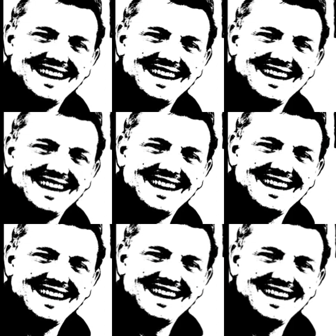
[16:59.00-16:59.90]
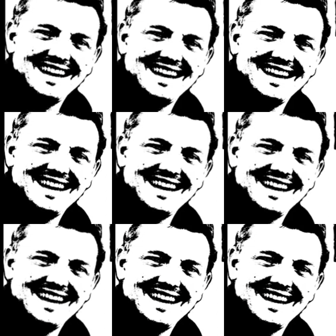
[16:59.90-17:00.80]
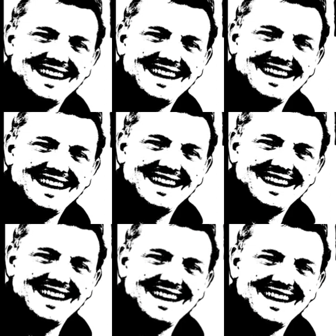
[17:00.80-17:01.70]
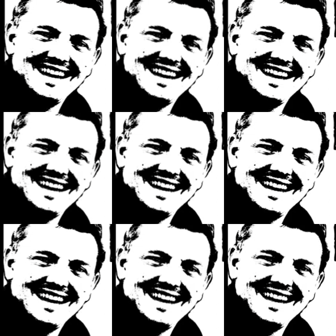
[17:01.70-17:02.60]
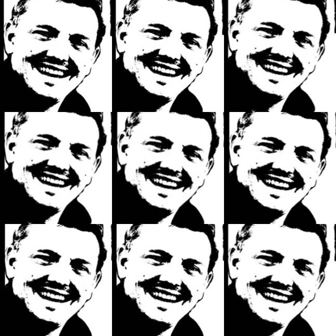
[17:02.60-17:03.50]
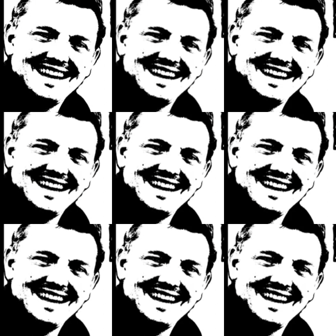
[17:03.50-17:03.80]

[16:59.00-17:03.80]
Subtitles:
Yeah, it's that's the big thing, I think. It was just pretend it didn't